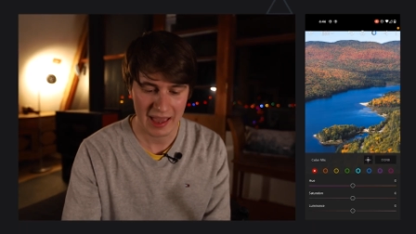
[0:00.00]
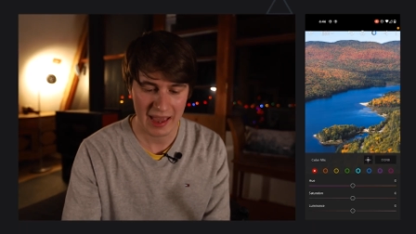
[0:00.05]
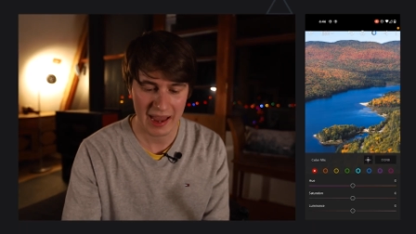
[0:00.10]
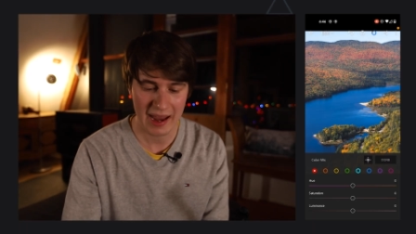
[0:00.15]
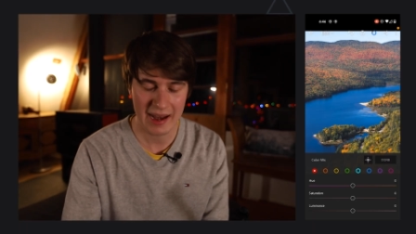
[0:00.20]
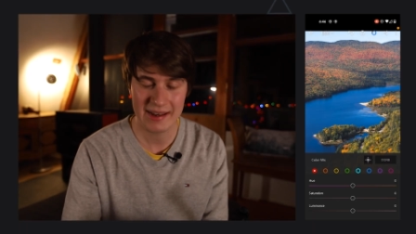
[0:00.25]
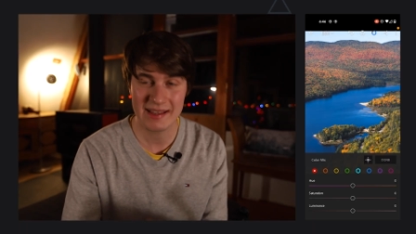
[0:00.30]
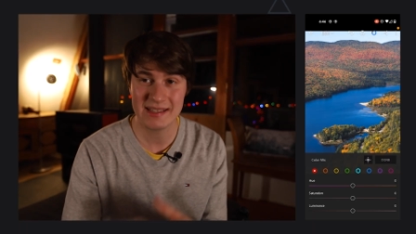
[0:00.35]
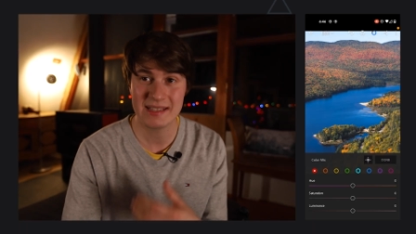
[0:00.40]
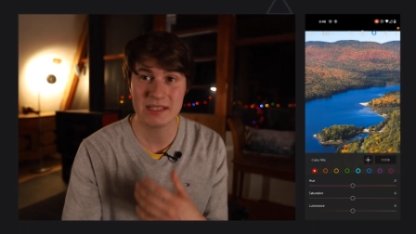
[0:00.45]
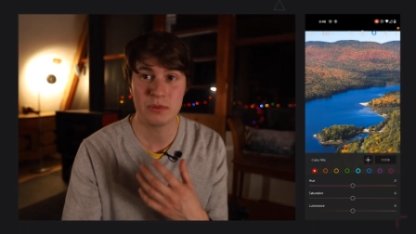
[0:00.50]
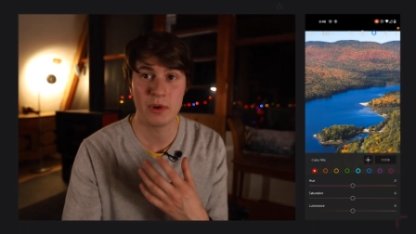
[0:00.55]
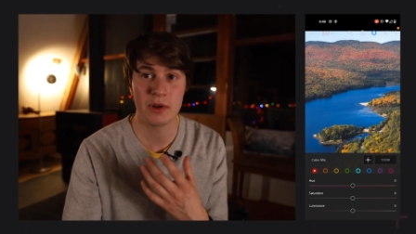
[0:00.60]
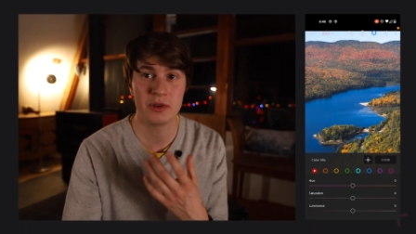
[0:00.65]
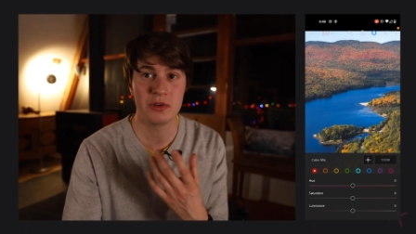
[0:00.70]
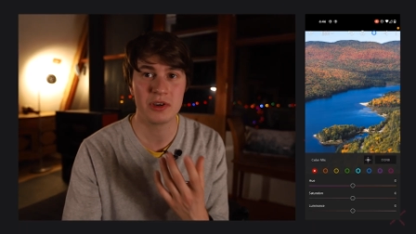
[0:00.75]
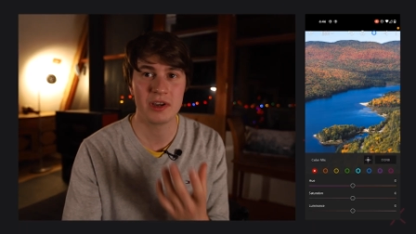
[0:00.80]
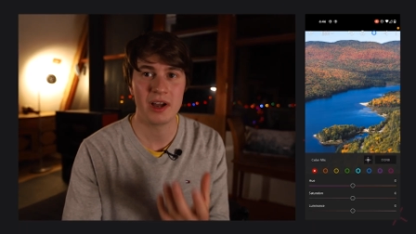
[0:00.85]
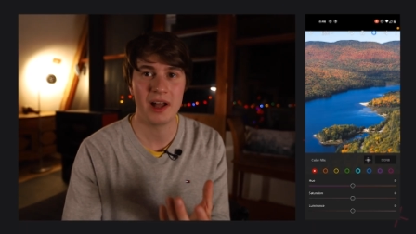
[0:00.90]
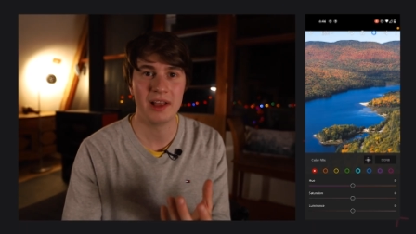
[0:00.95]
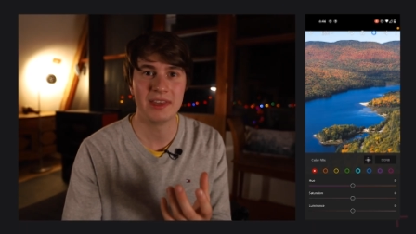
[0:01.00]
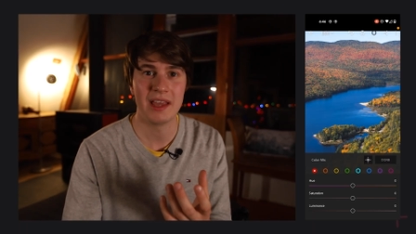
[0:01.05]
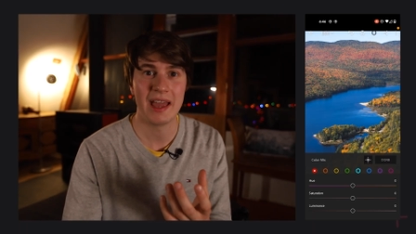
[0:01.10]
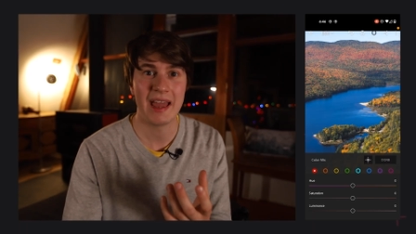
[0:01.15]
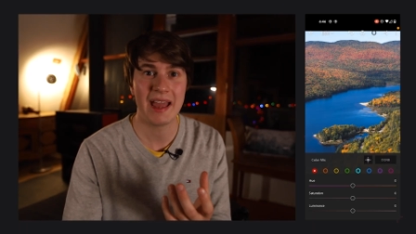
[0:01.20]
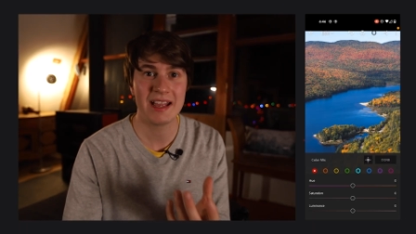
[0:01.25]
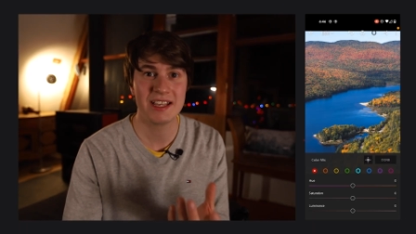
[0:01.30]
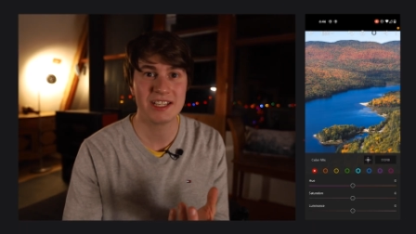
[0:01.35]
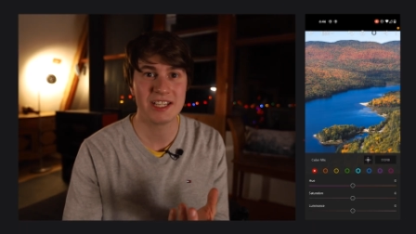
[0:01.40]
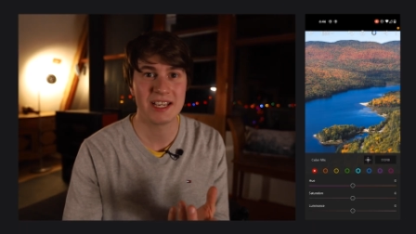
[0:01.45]
and this is what you call the
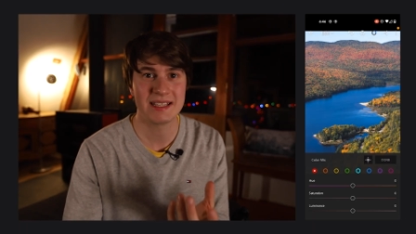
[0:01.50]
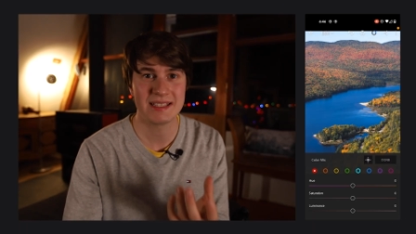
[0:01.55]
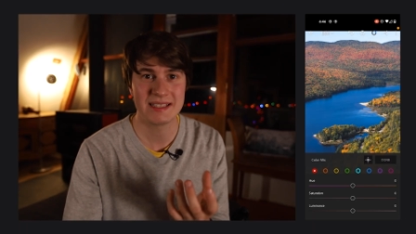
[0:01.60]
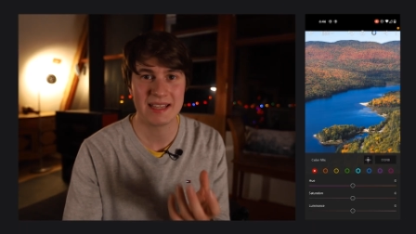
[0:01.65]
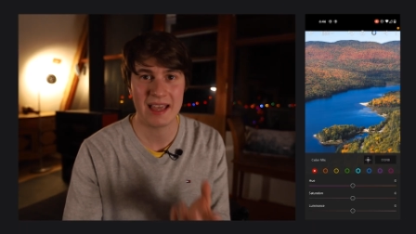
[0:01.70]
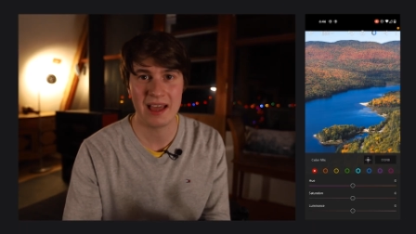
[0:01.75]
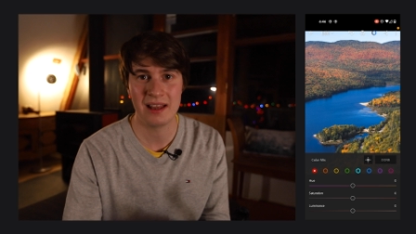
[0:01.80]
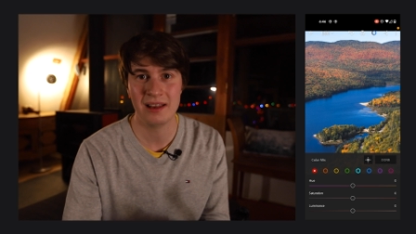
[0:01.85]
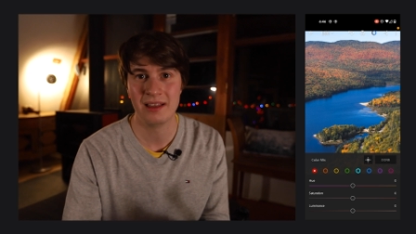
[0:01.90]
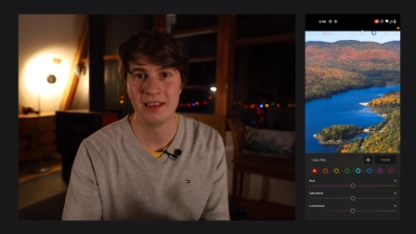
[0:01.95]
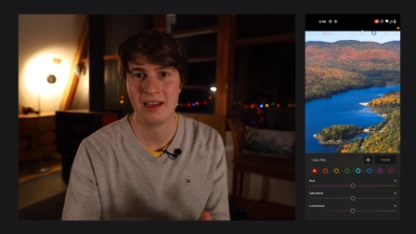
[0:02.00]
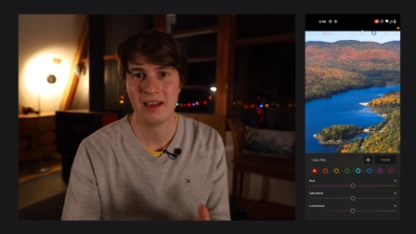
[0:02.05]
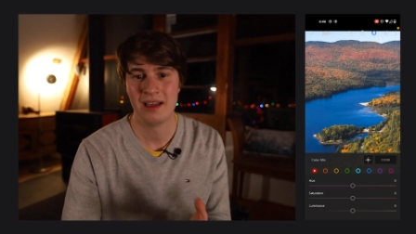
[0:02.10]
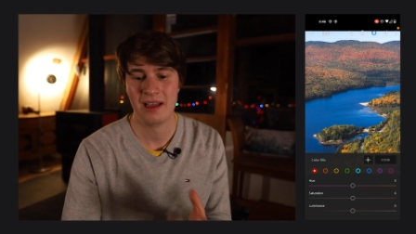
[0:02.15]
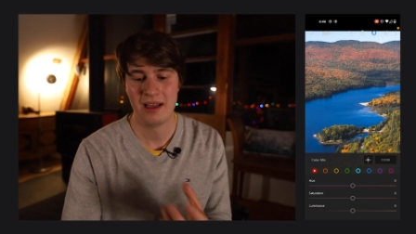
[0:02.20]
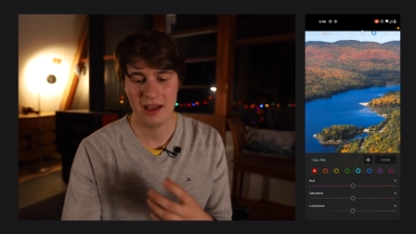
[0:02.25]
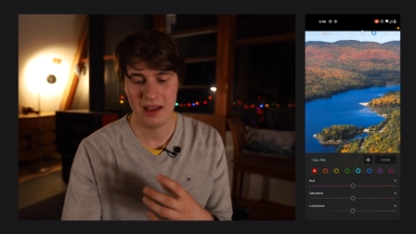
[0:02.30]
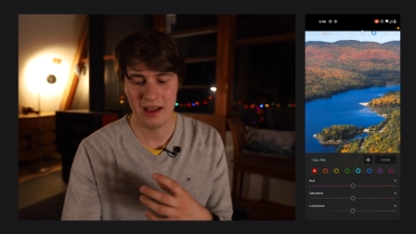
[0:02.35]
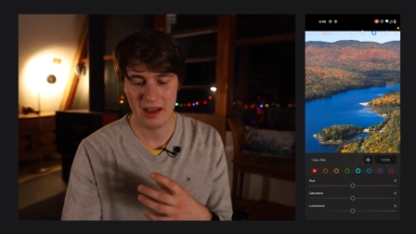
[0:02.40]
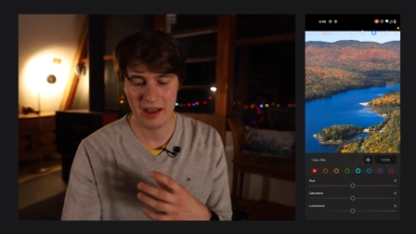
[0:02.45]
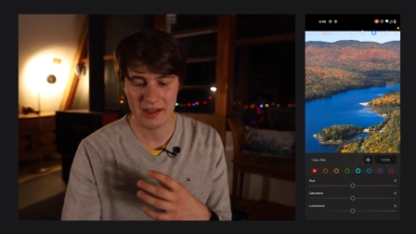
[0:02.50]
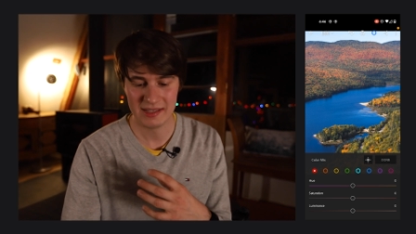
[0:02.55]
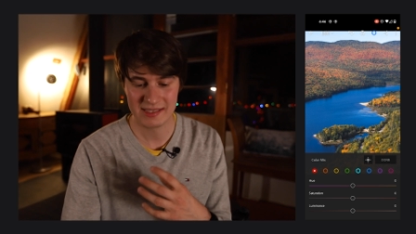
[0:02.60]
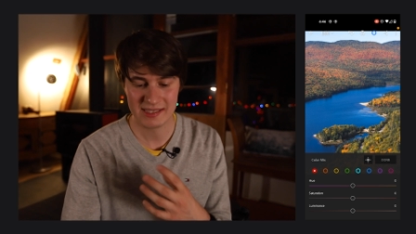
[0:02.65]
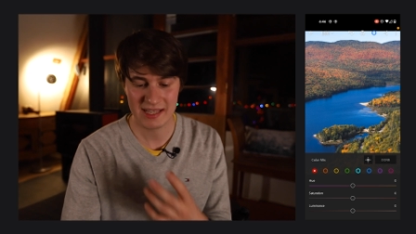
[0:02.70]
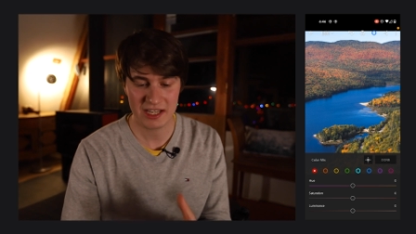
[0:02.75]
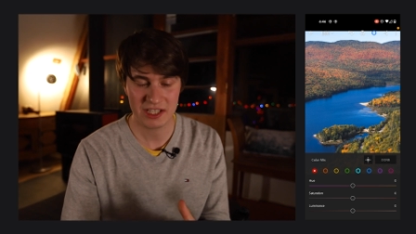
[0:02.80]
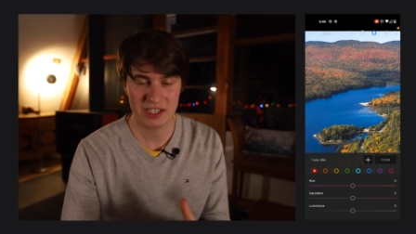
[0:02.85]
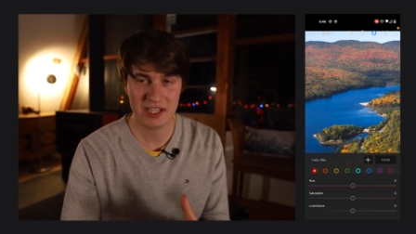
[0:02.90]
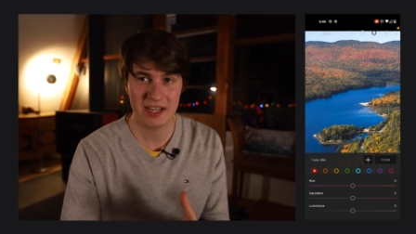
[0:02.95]
HSL uh,
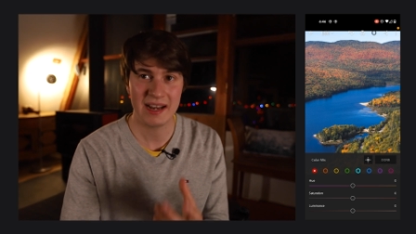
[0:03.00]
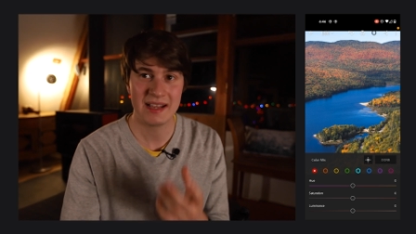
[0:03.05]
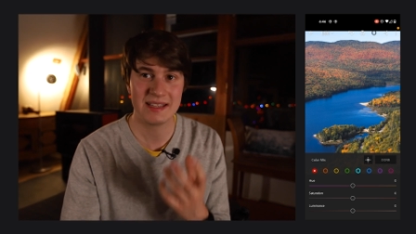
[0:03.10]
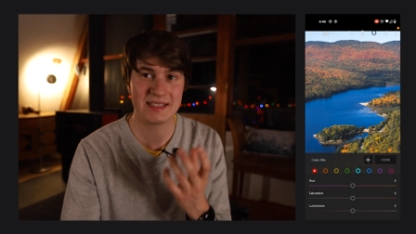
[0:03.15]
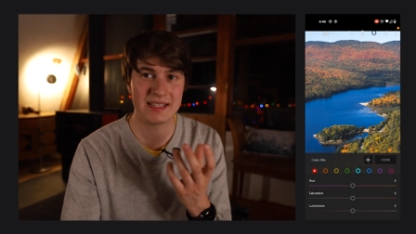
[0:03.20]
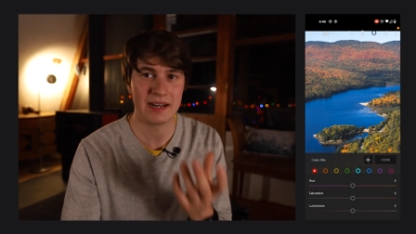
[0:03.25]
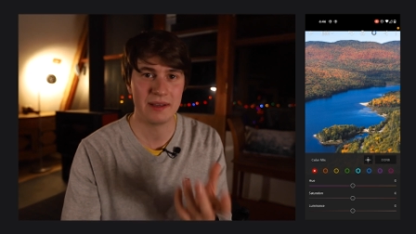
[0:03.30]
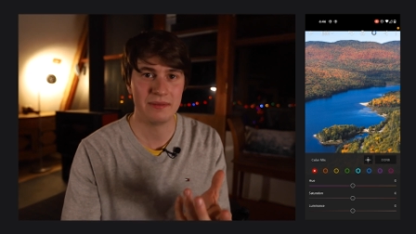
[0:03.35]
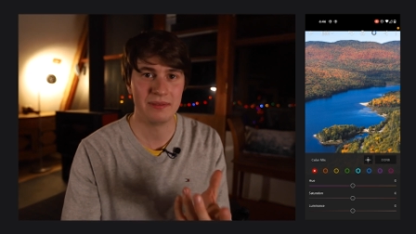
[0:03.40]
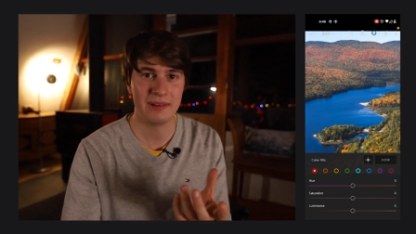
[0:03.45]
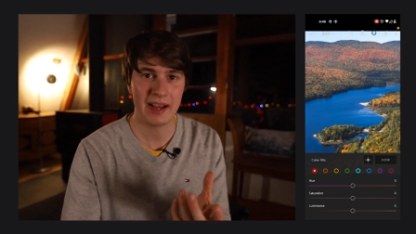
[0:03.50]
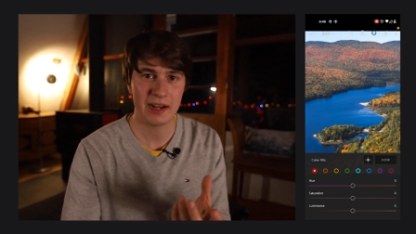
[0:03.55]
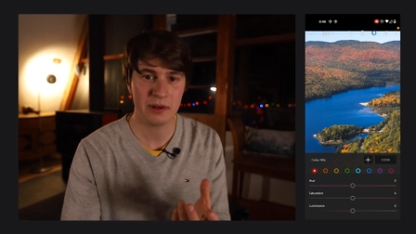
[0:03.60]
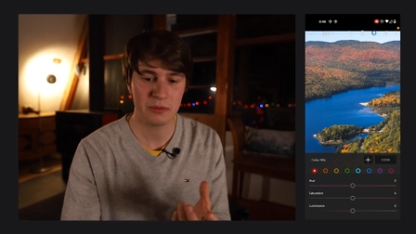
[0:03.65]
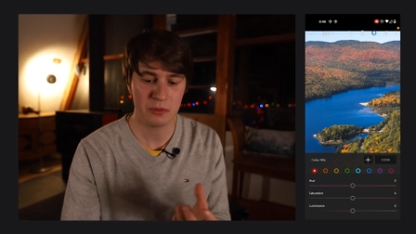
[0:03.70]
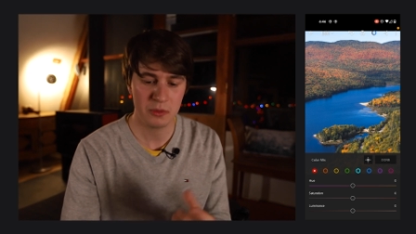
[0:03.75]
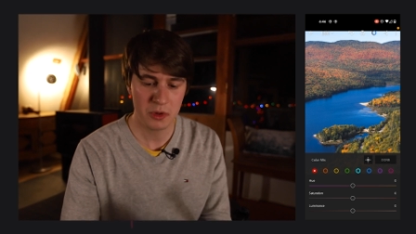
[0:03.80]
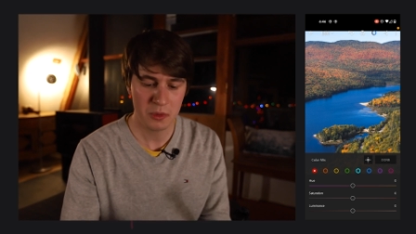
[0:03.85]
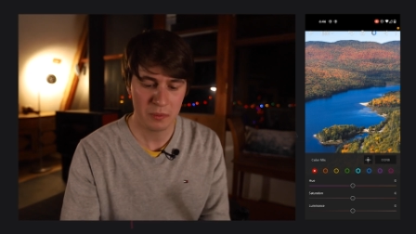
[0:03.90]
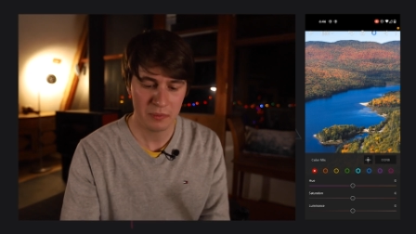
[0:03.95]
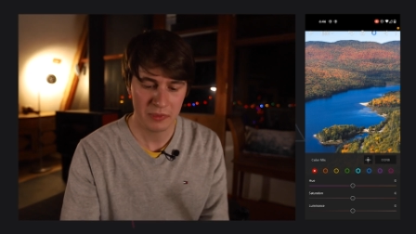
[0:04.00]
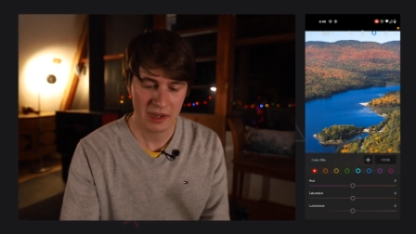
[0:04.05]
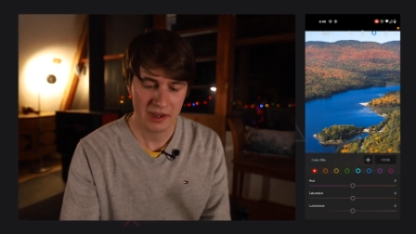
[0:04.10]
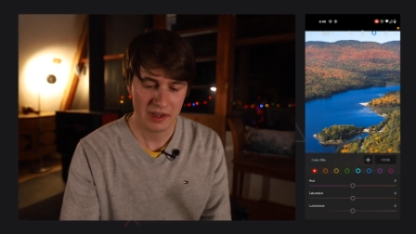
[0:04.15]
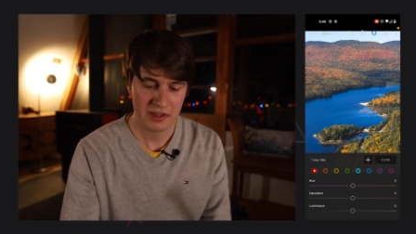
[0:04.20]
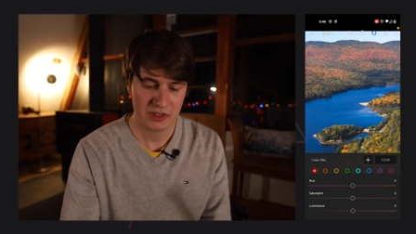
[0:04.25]
section inside of Lightroom.